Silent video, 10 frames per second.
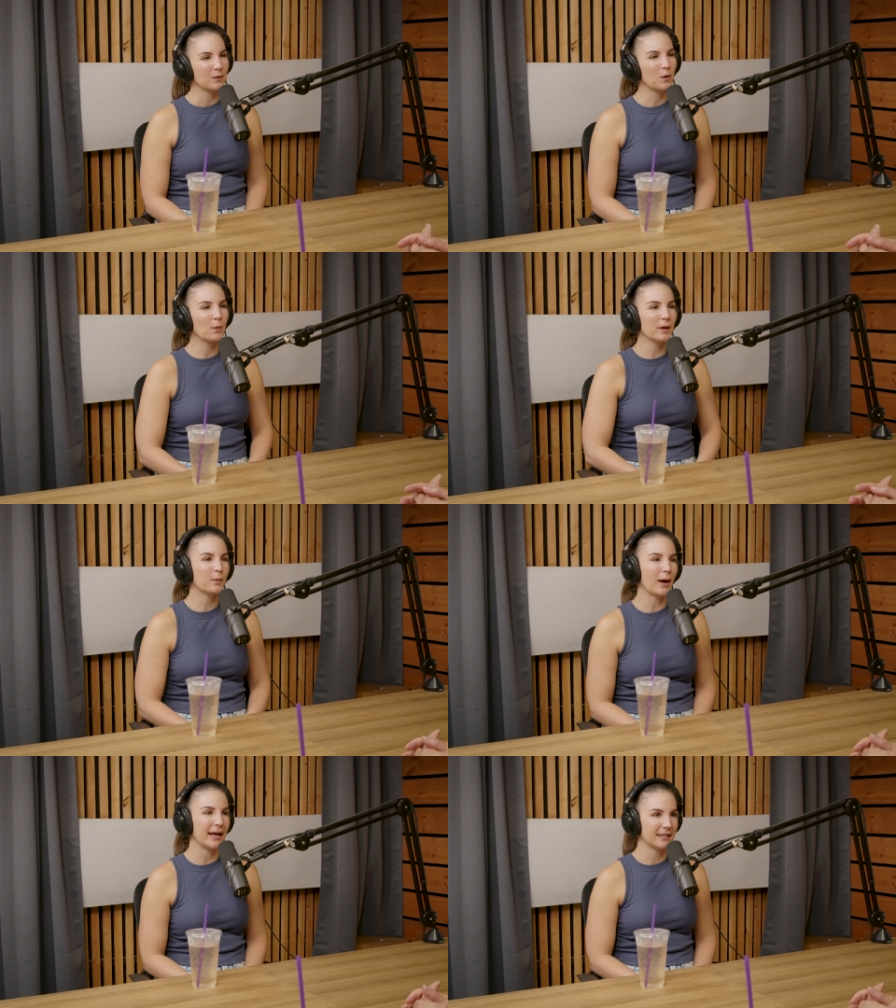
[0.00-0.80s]
Well, we're
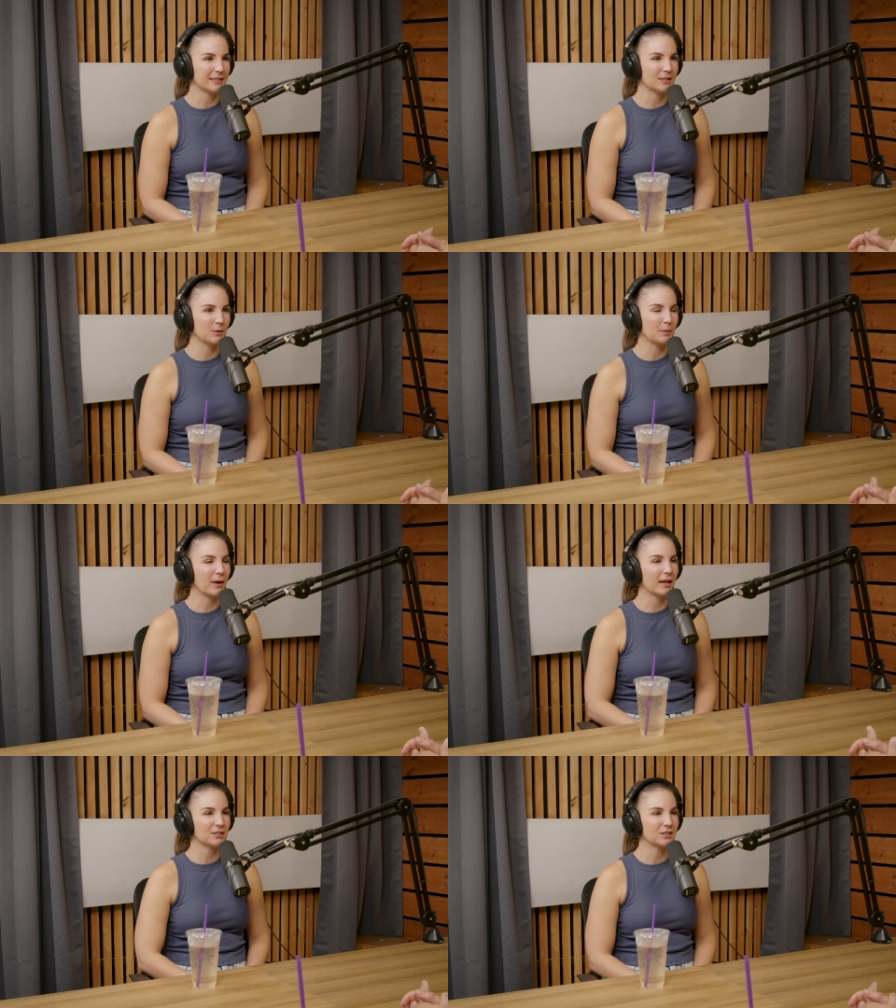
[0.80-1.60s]
white, so we
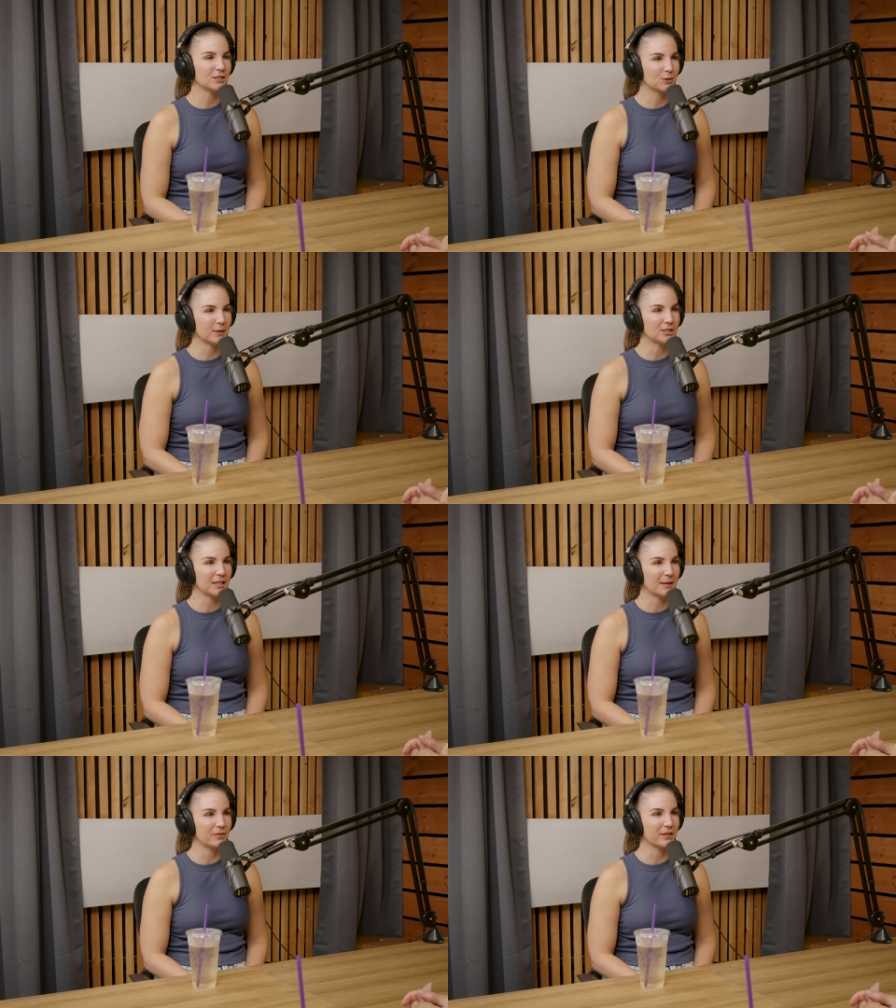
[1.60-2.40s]
probably should switch it up for